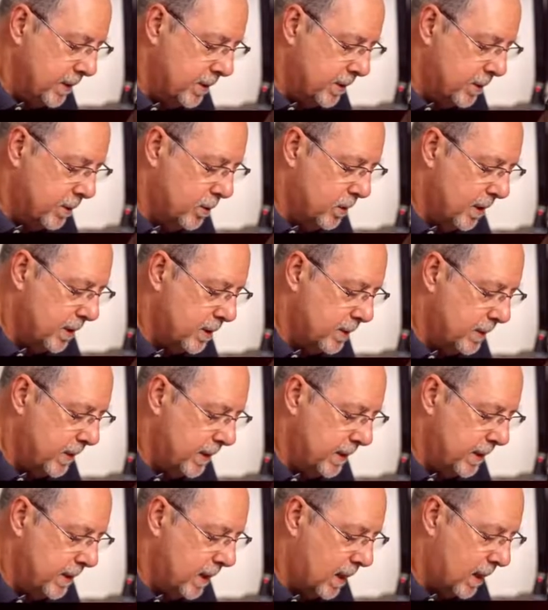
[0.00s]
is true
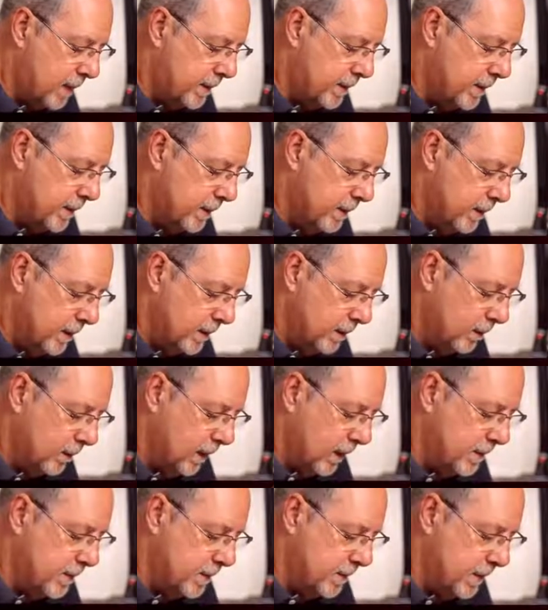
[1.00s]
airspeed, not
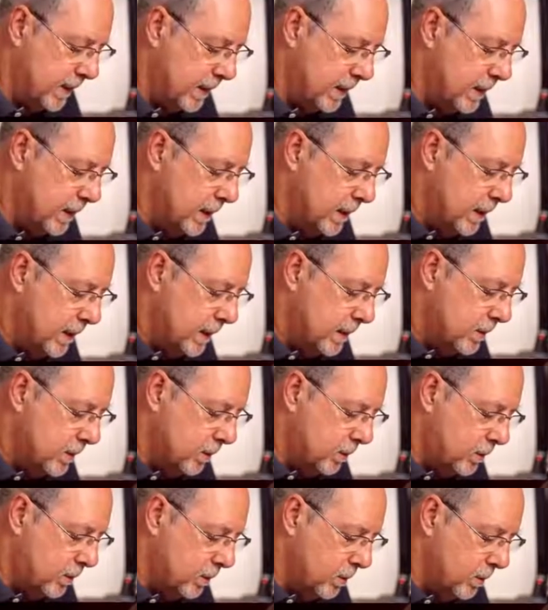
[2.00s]
ground speed.
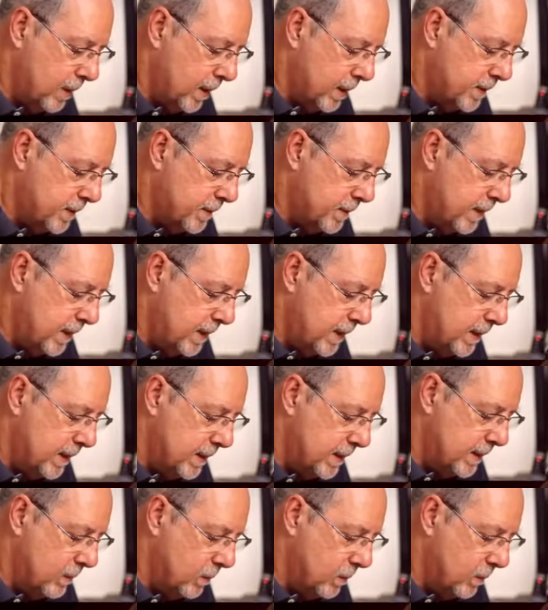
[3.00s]
So true airspeed is